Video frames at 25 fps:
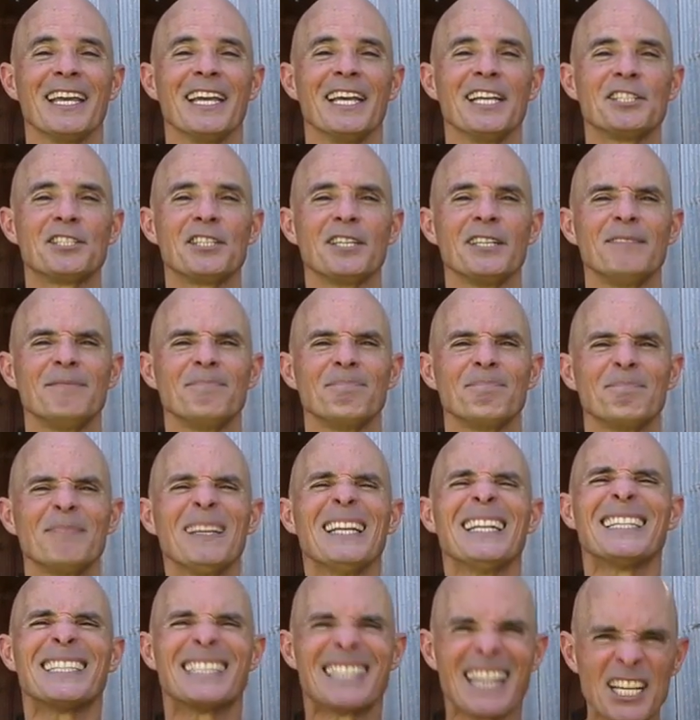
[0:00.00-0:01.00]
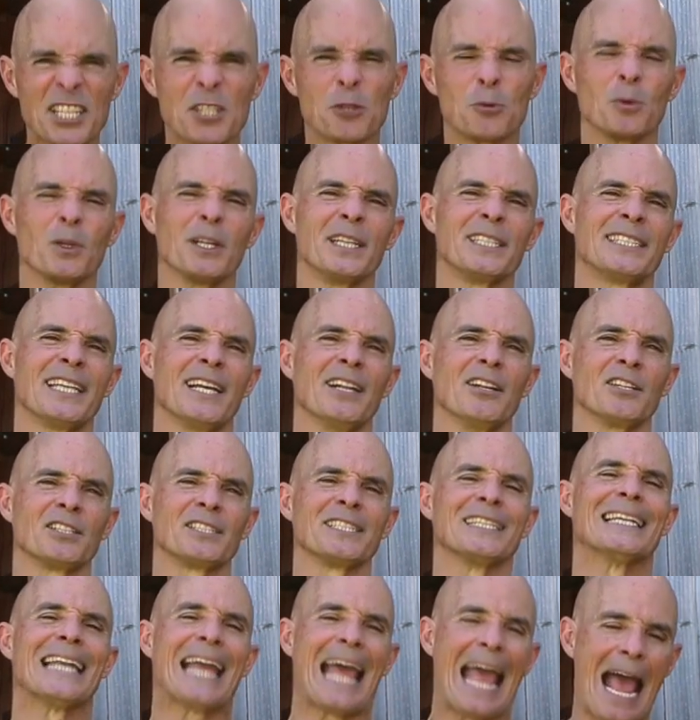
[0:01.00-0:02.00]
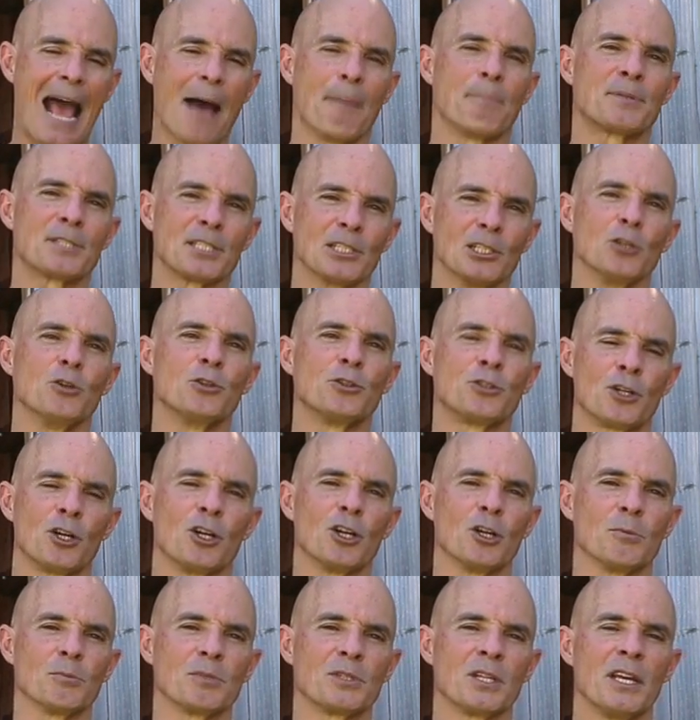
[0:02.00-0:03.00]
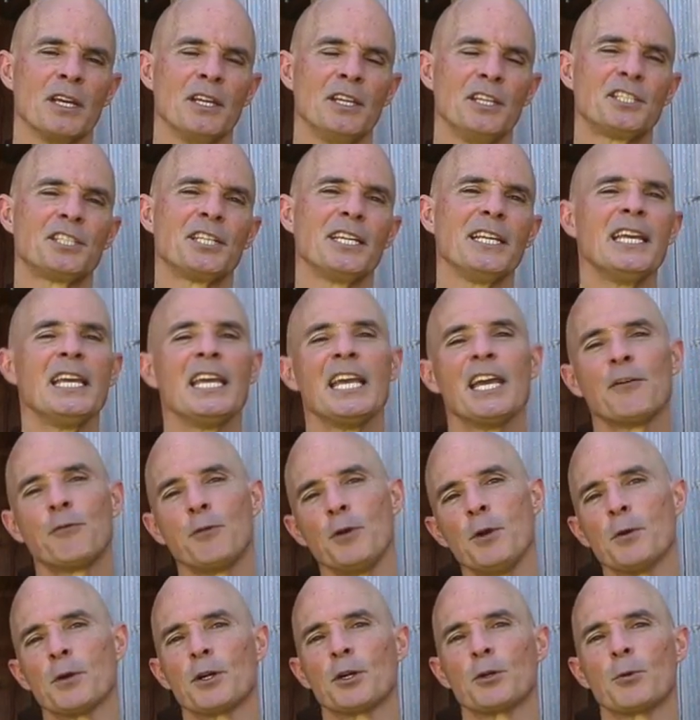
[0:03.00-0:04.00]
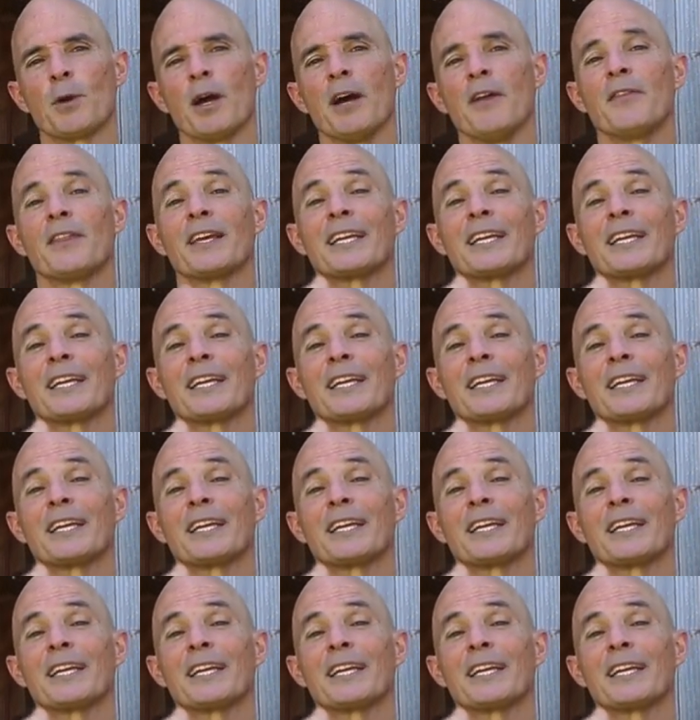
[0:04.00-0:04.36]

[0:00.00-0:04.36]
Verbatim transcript: is that it doesn't really tell us in absolute terms. You see, if we were to run the